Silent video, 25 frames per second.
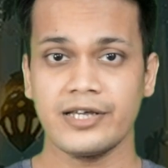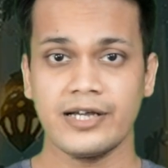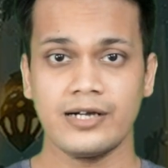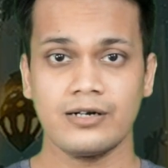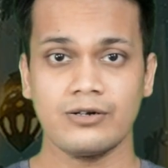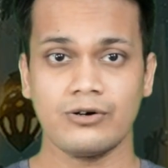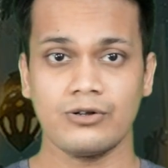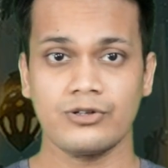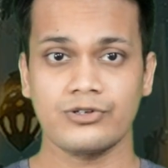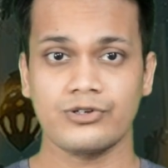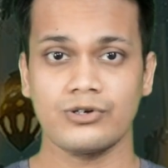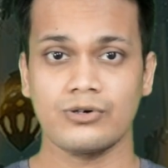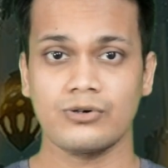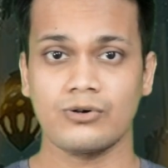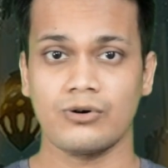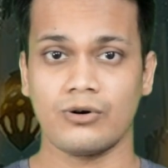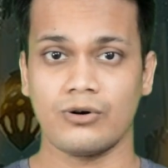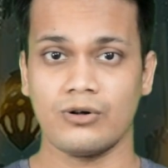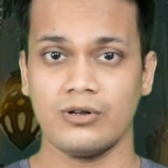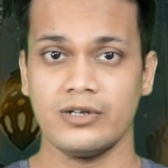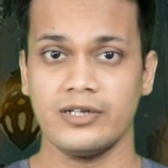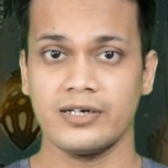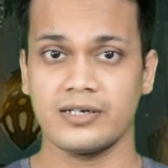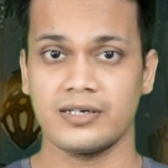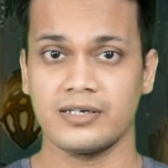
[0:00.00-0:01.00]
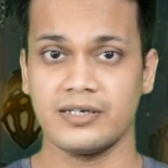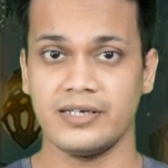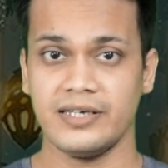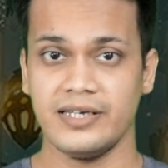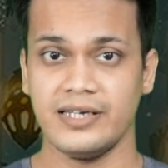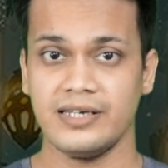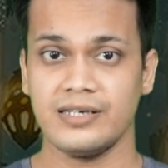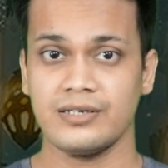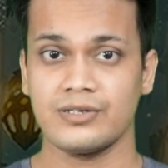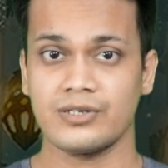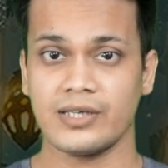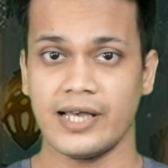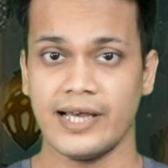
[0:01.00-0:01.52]
they are also called the
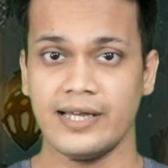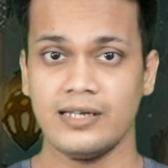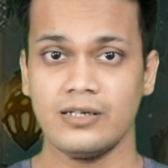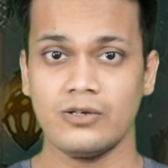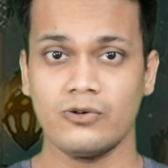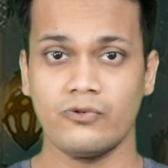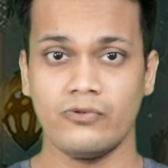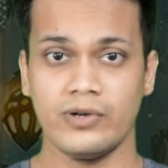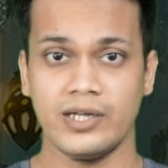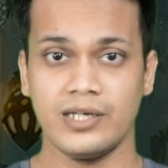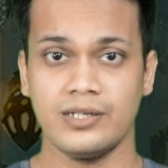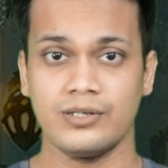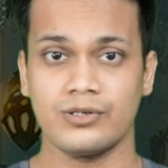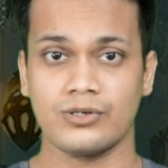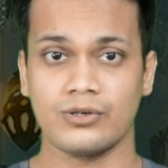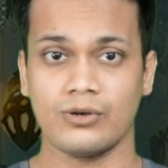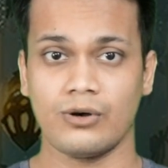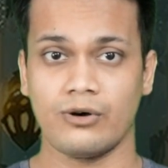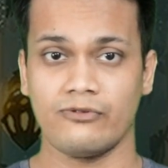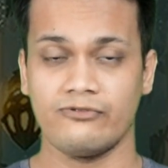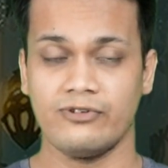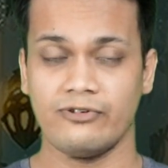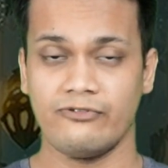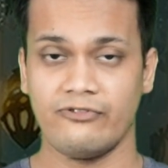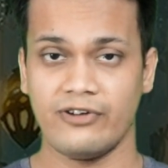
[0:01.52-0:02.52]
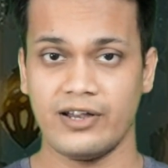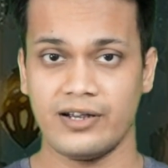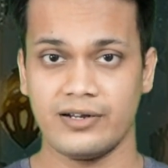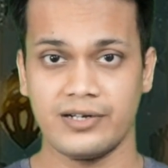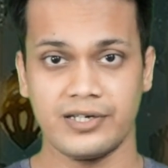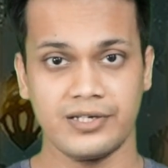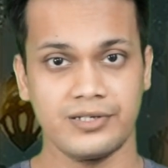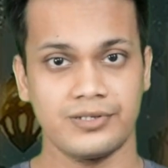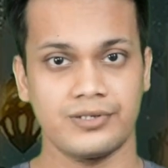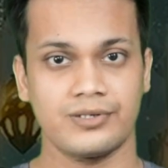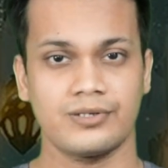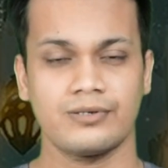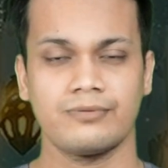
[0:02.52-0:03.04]
kings and queens of the
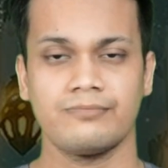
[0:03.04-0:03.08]
fairies.